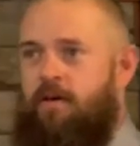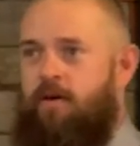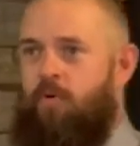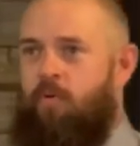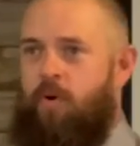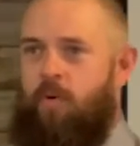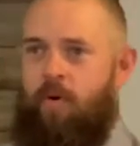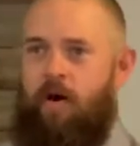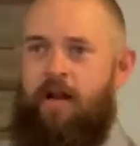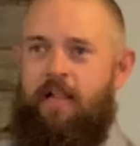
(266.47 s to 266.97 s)

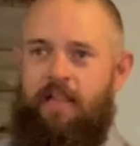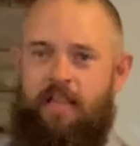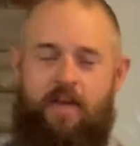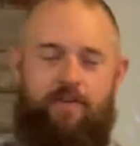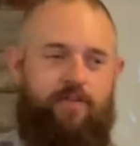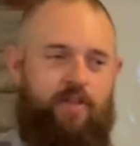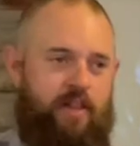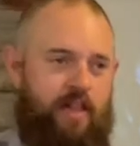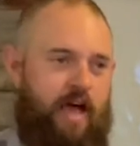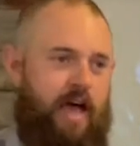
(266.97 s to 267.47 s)
We want to
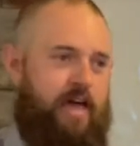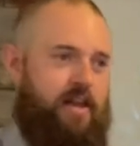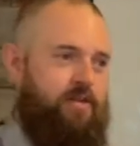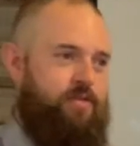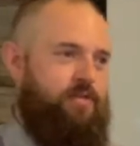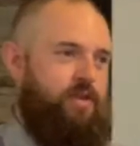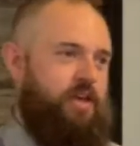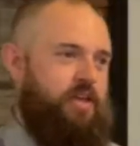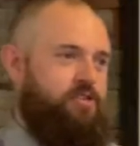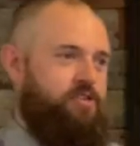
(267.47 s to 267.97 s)
live in light
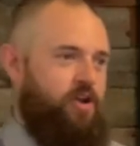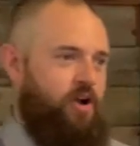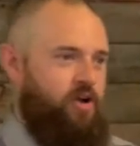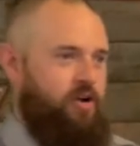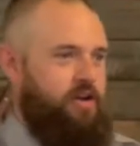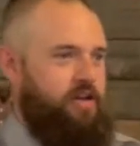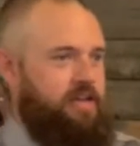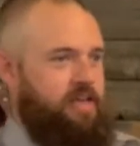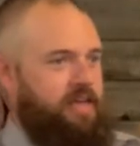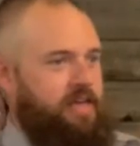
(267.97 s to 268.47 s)
of the
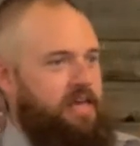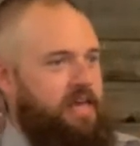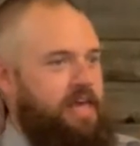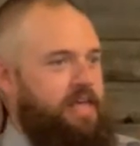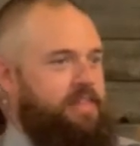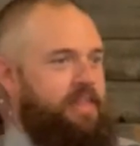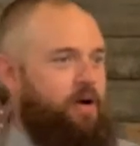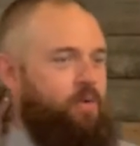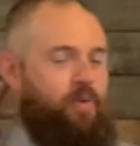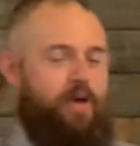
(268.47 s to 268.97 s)
eternity
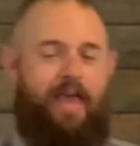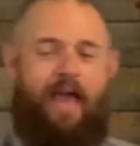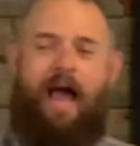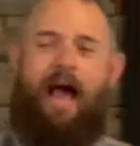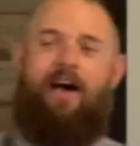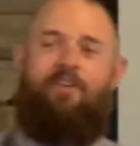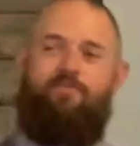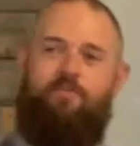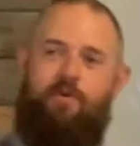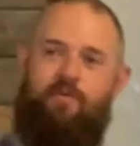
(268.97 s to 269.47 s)
that we
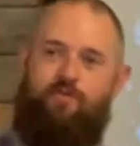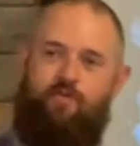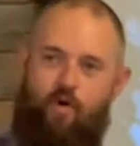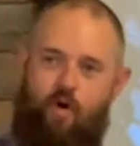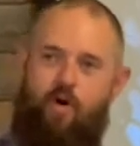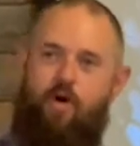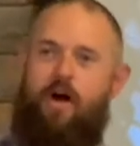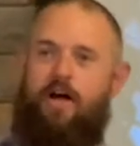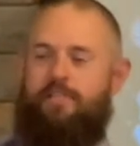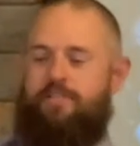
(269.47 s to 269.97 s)
have
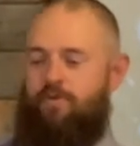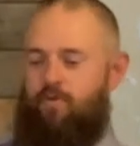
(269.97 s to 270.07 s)
before us.